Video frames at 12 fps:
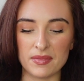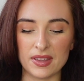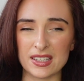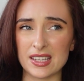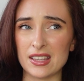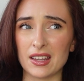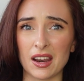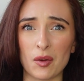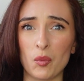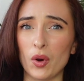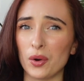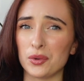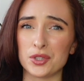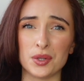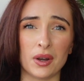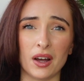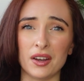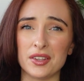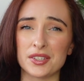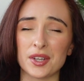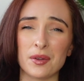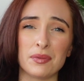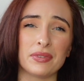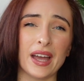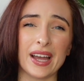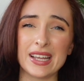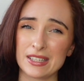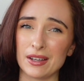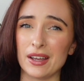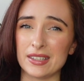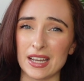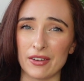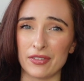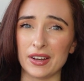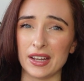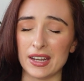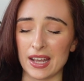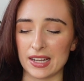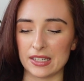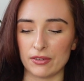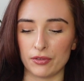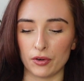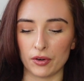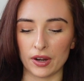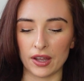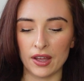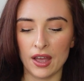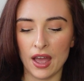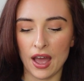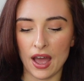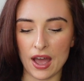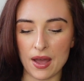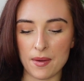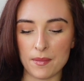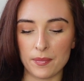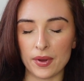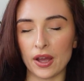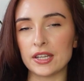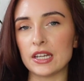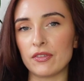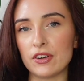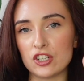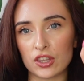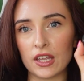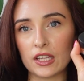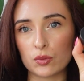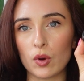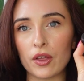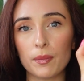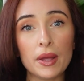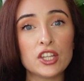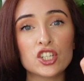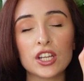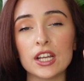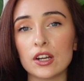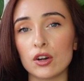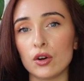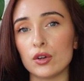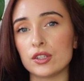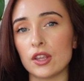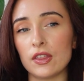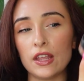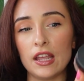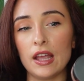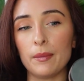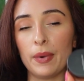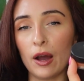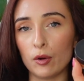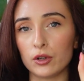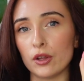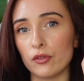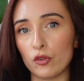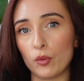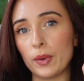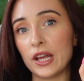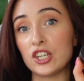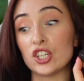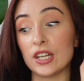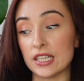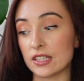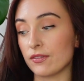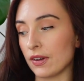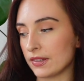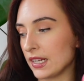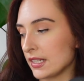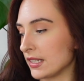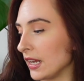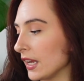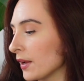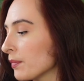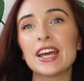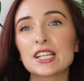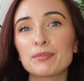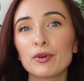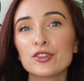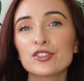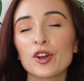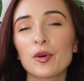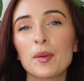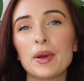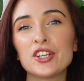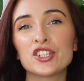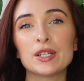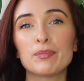it's either like one or two colors. So that is definitely a negative for it. But I definitely just think it's worth mentioning because the powder and formulation is fantastic. The next bronzer I want to mention is